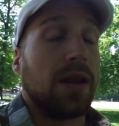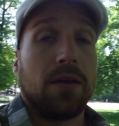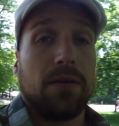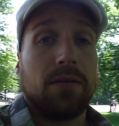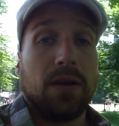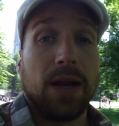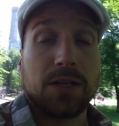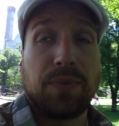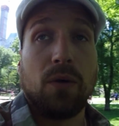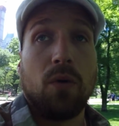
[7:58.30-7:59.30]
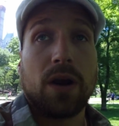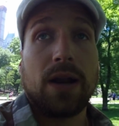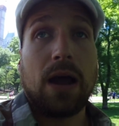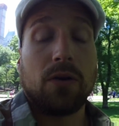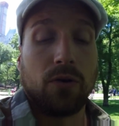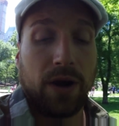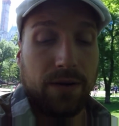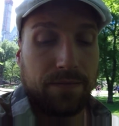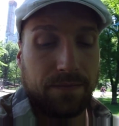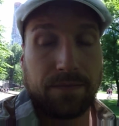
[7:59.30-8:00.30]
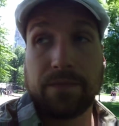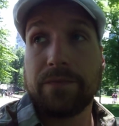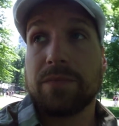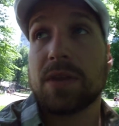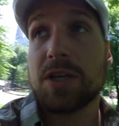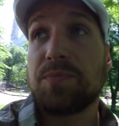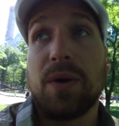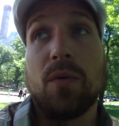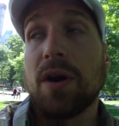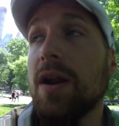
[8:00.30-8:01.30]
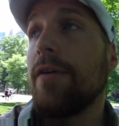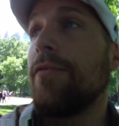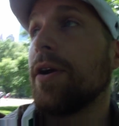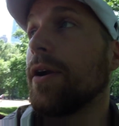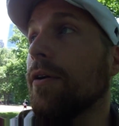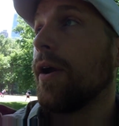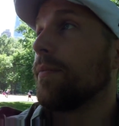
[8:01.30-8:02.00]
and it and it's been working out great it's been working out fucking